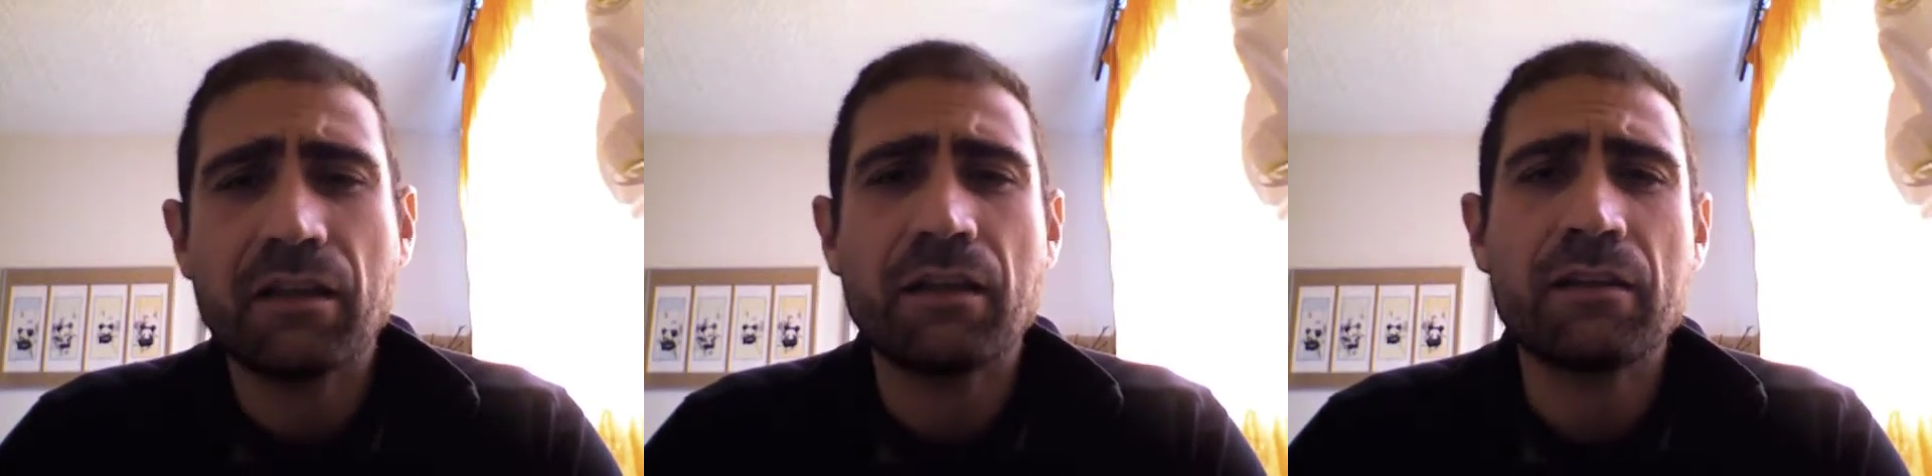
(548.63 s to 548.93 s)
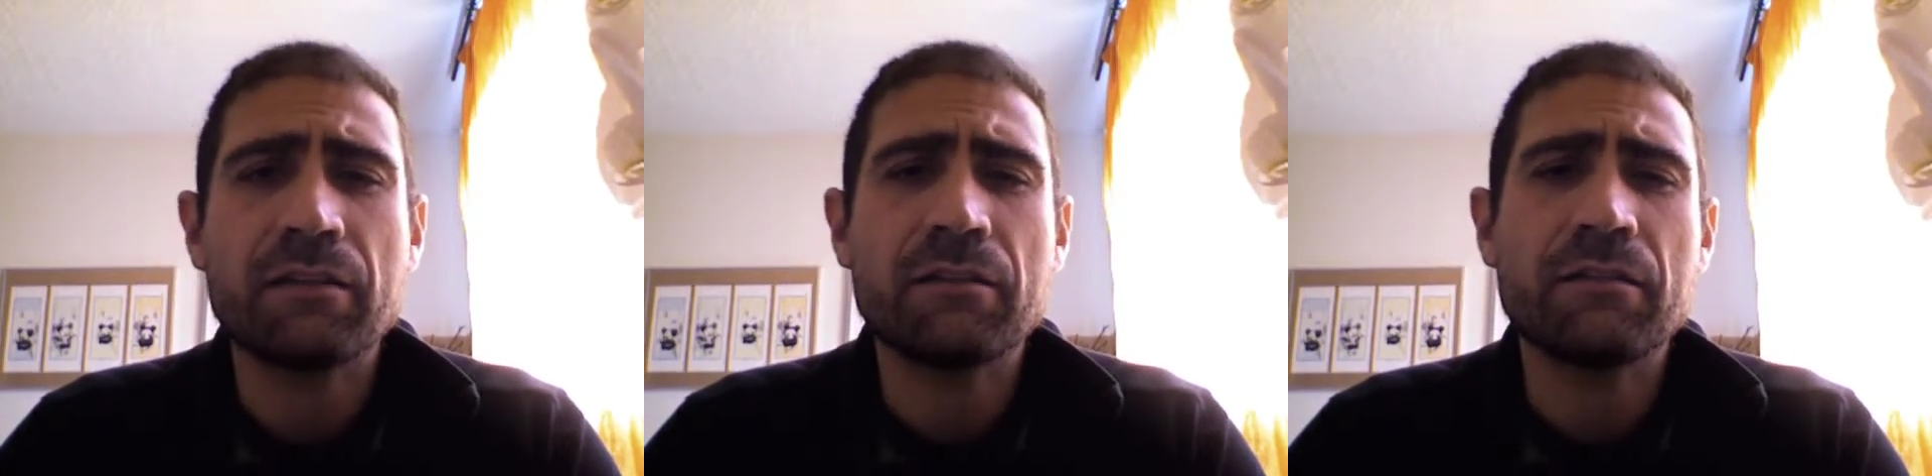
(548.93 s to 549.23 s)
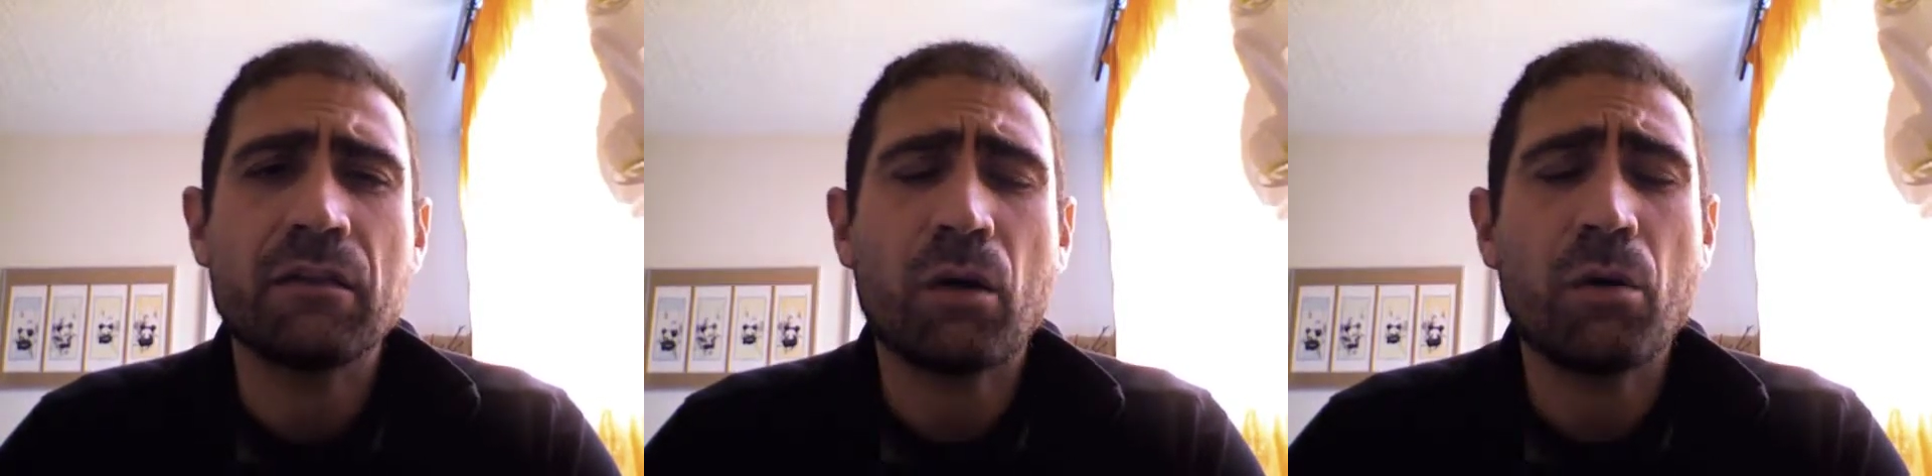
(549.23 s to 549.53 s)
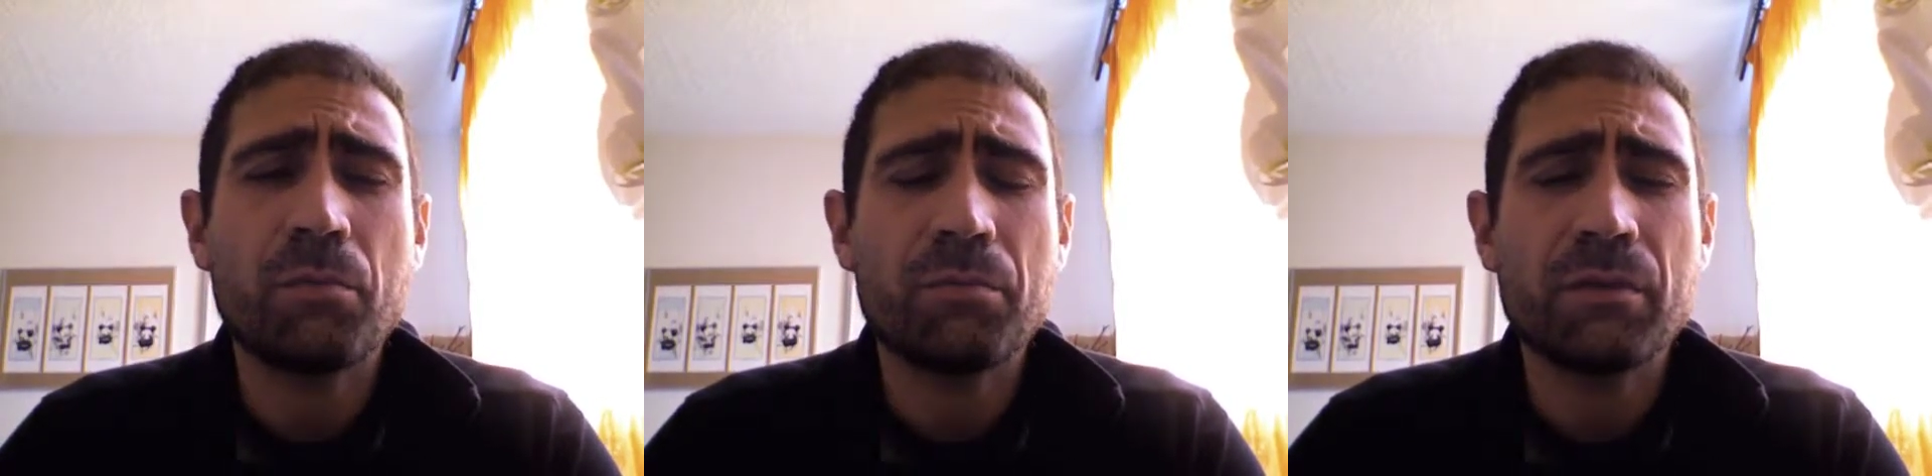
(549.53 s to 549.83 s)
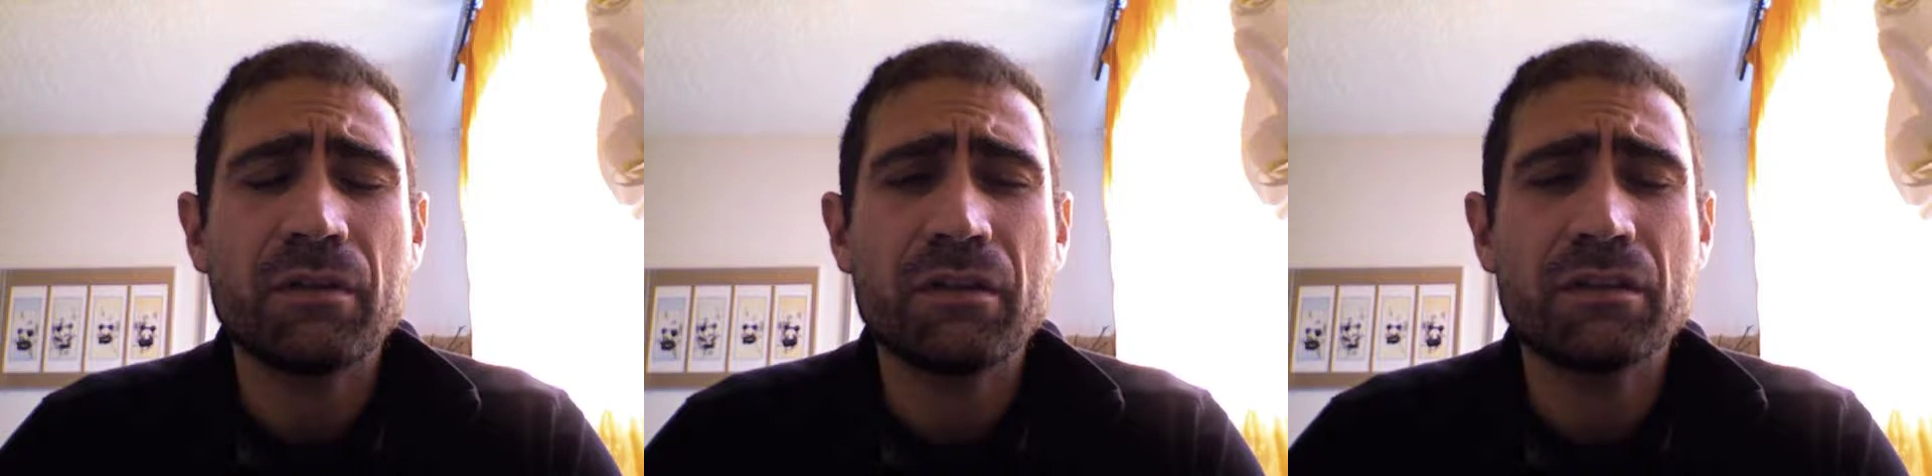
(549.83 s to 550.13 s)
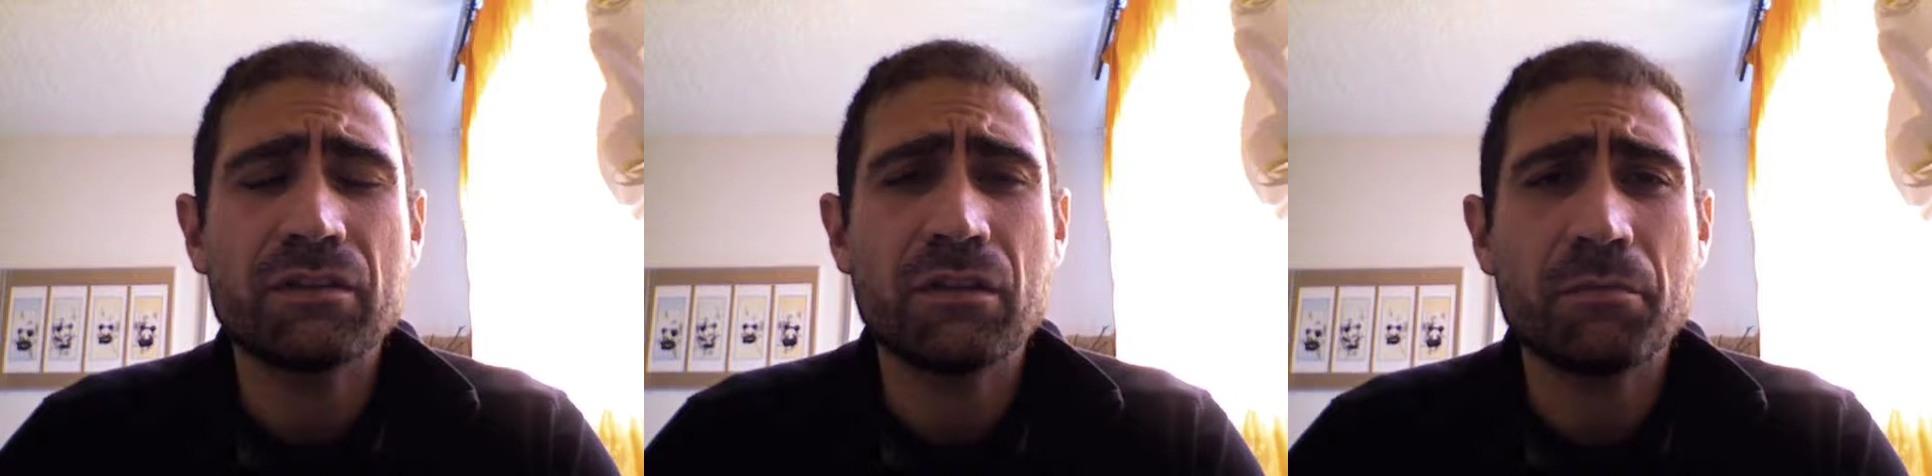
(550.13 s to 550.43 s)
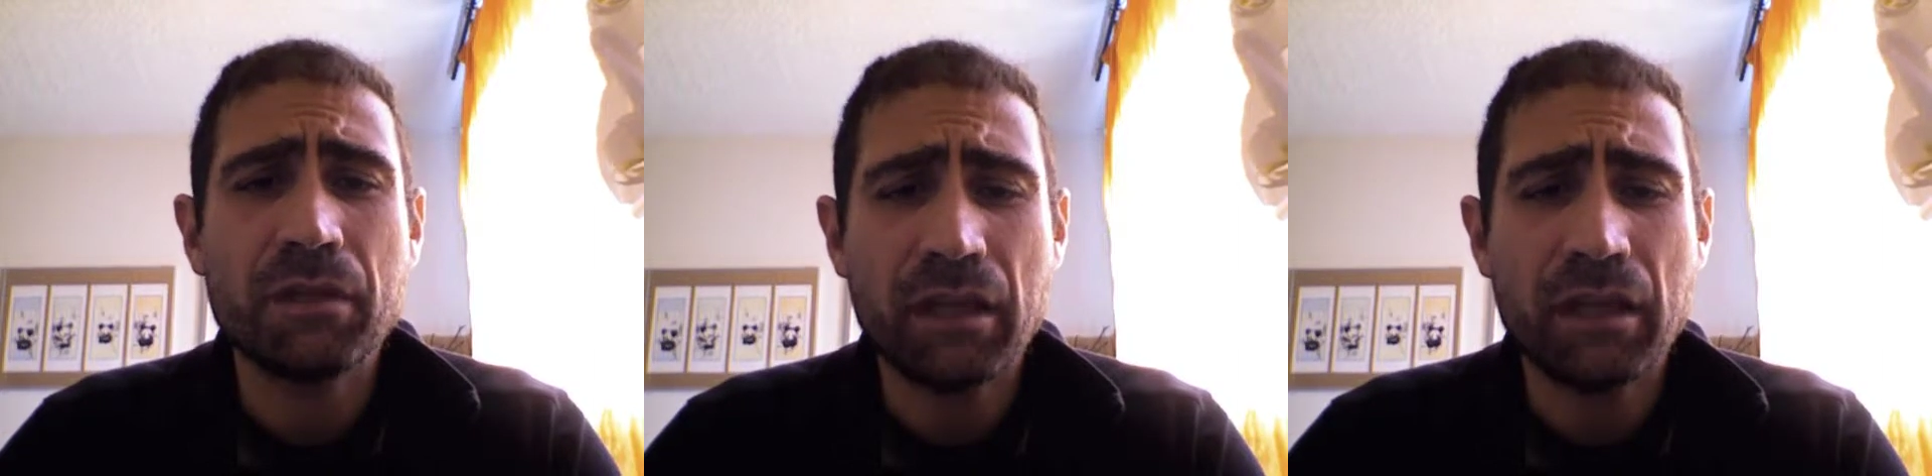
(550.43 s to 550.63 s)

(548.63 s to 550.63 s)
and hope it's gonna be